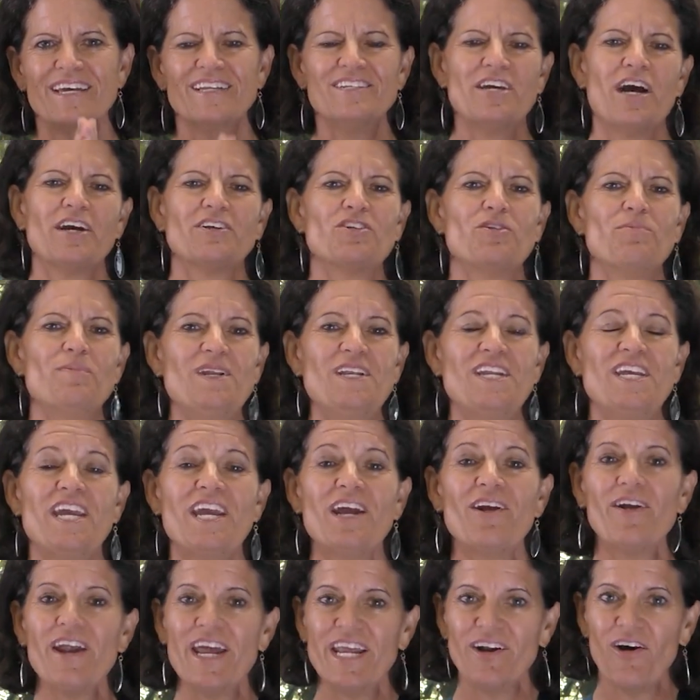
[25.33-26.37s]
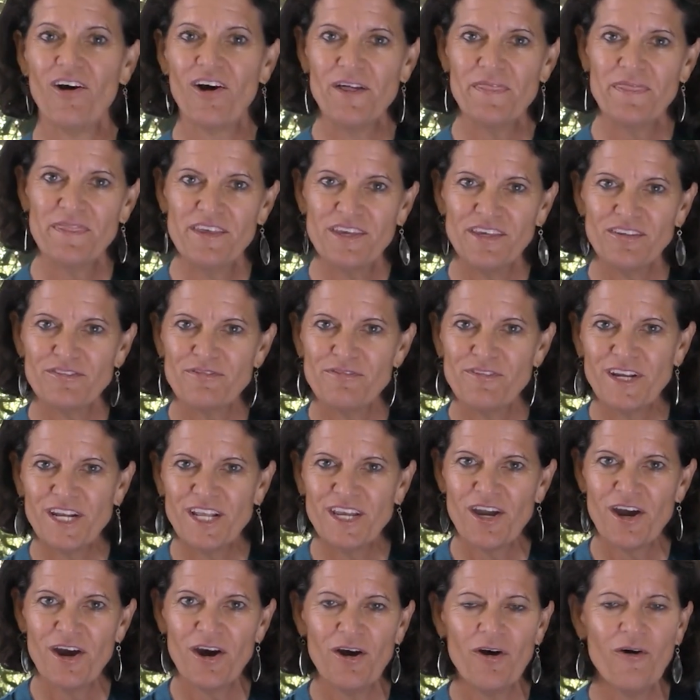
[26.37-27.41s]
Dr. Mindy here, and on this
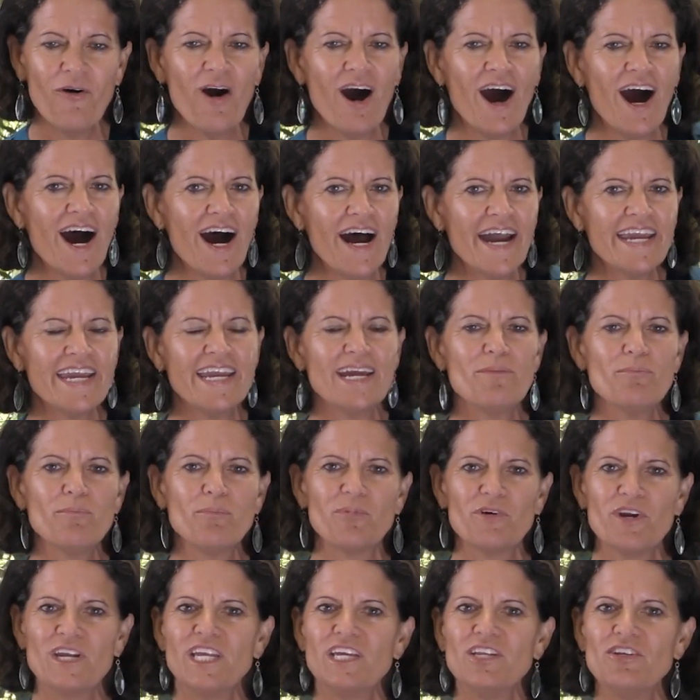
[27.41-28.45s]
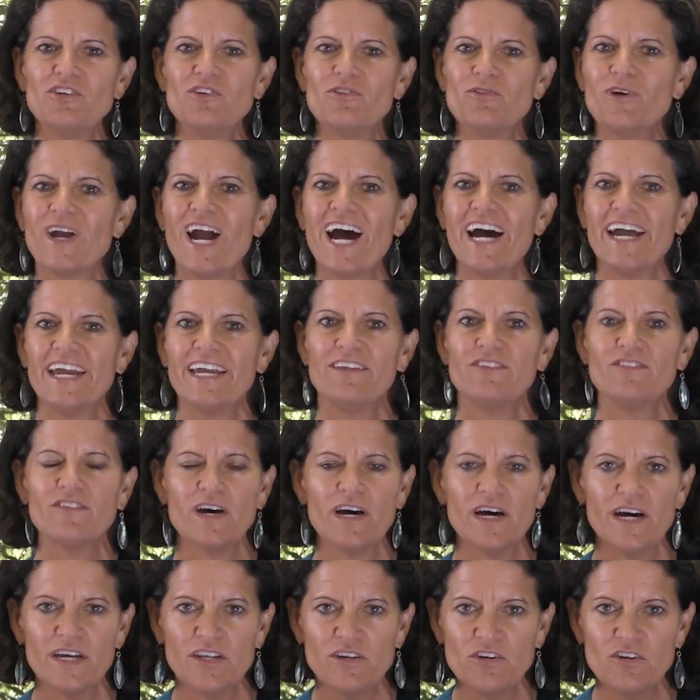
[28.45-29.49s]
video, I am bringing you guys
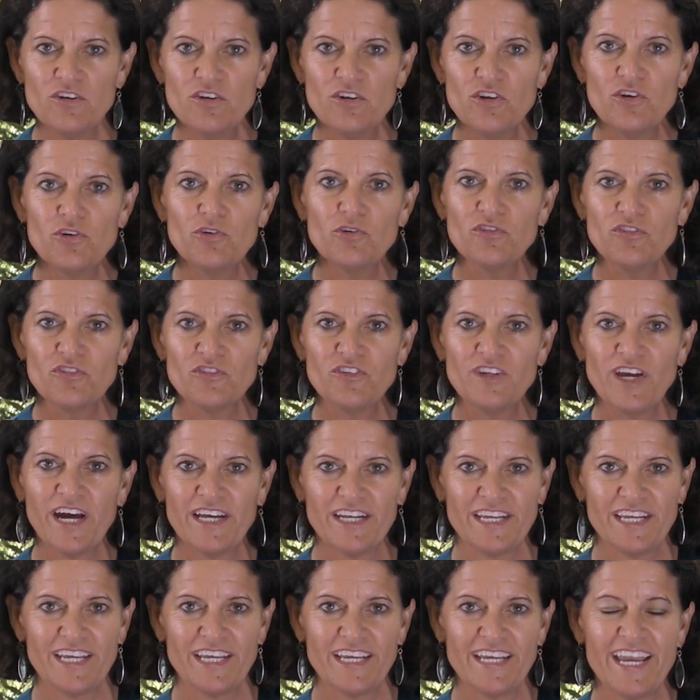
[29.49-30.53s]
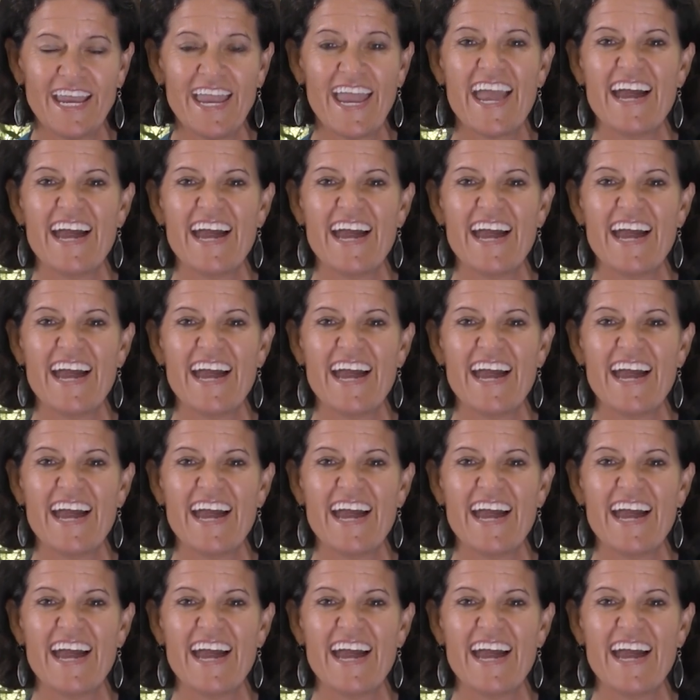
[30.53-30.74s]
a new study,